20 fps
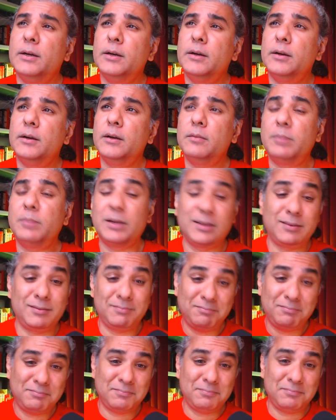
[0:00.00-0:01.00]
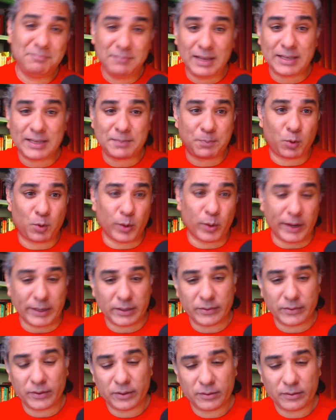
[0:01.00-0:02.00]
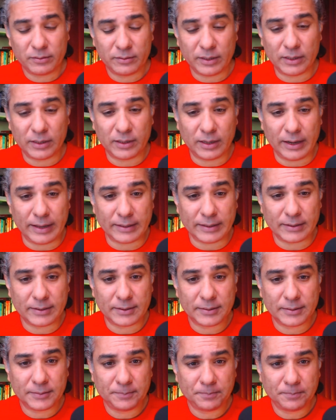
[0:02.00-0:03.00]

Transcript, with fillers: Uh, but it's progress, nonetheless.